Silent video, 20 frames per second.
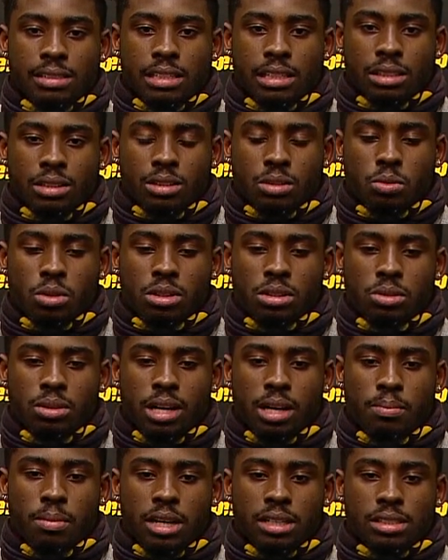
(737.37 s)
and we'll do
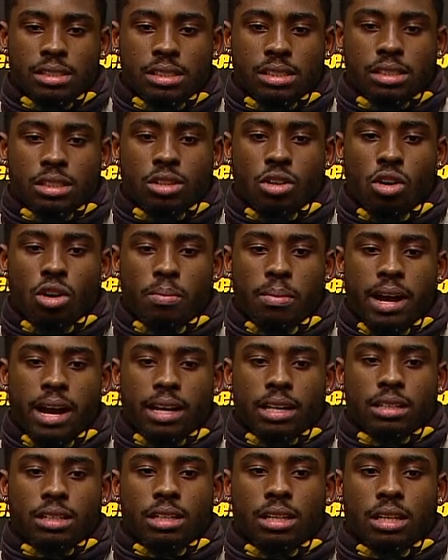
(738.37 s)
that by just going
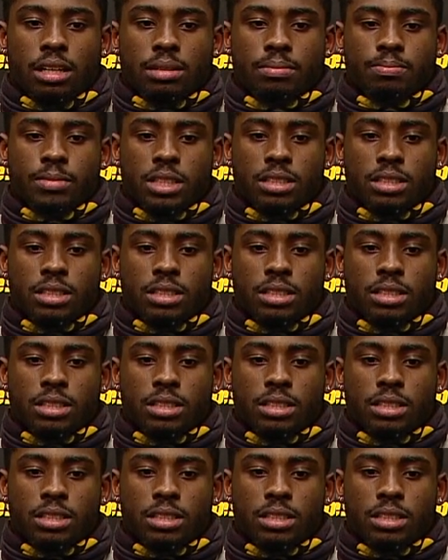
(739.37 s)
back to